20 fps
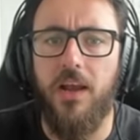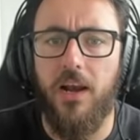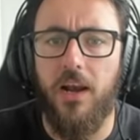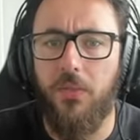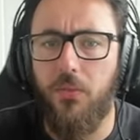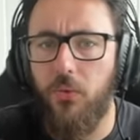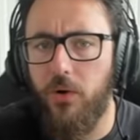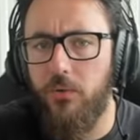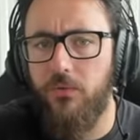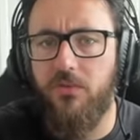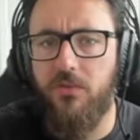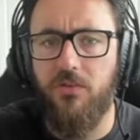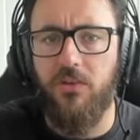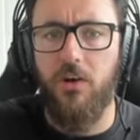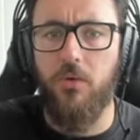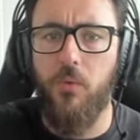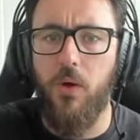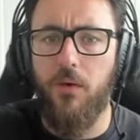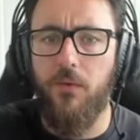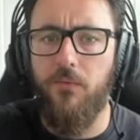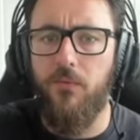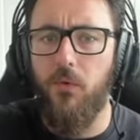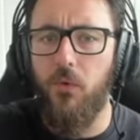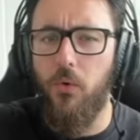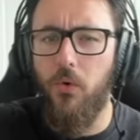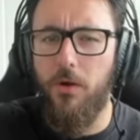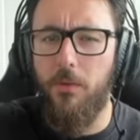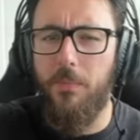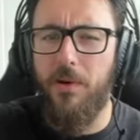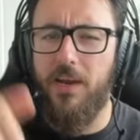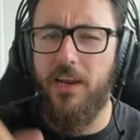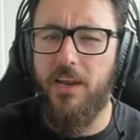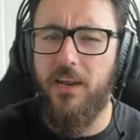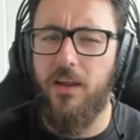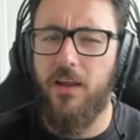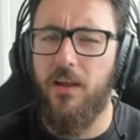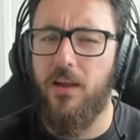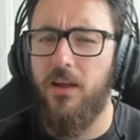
and I thought he was just going to run forward, but he